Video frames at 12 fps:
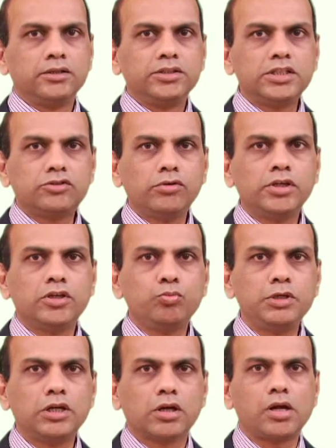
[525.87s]
This will give
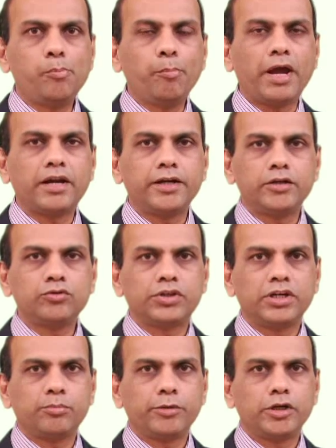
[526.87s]
me a comparative
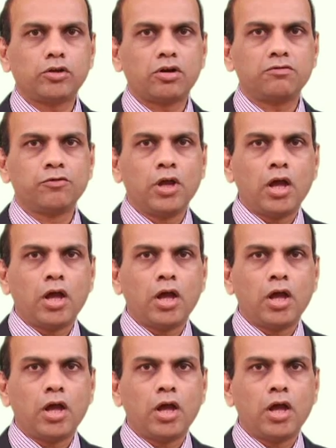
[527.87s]
statement of